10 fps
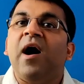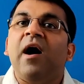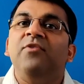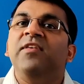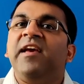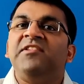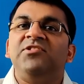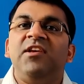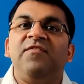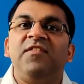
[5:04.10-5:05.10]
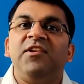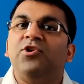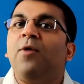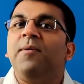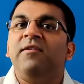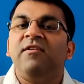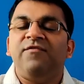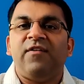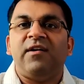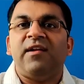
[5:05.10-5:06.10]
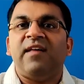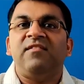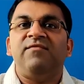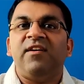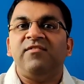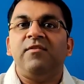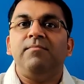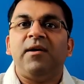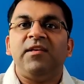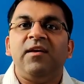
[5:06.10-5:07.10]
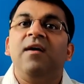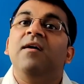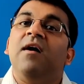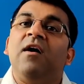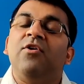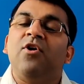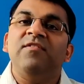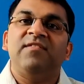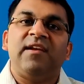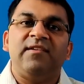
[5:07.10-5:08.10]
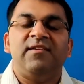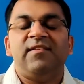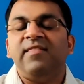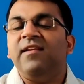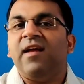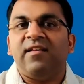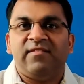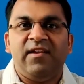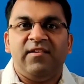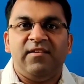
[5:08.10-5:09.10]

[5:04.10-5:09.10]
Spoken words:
to how the HDFC Top 100 Fund has invested money across sectors in the last